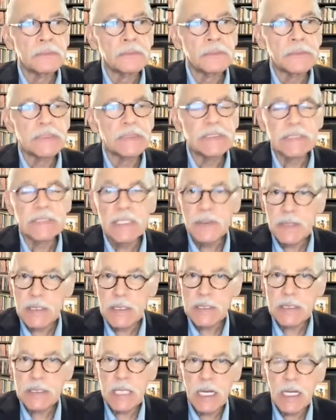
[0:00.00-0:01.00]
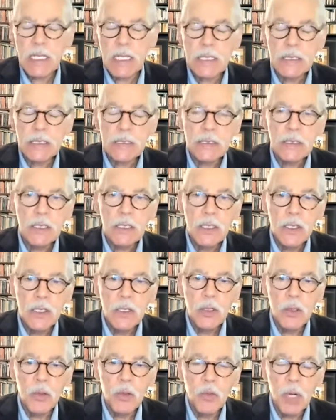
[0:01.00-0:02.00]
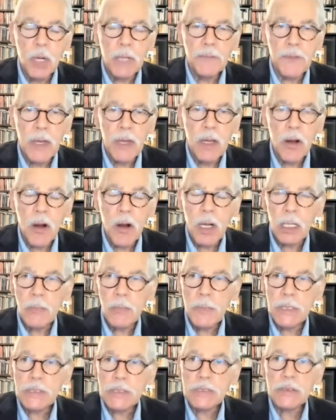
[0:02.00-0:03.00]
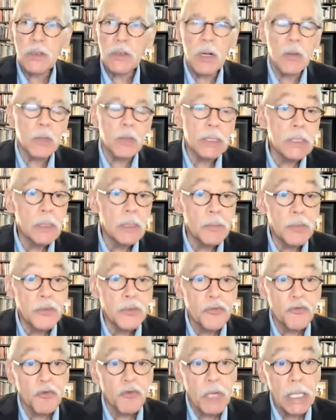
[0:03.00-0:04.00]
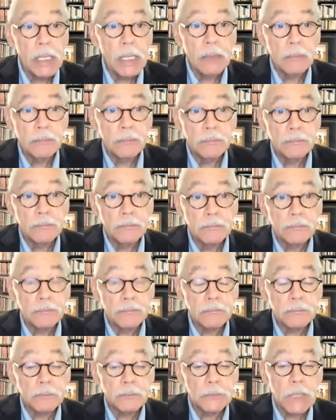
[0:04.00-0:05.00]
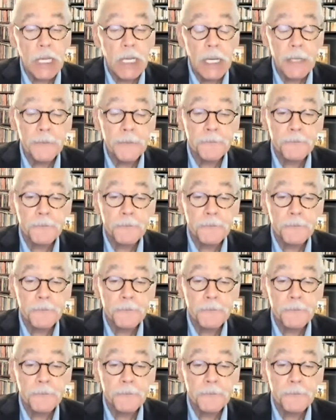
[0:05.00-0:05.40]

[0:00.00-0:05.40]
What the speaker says: synthesize what they are, let me start with number 3, okay?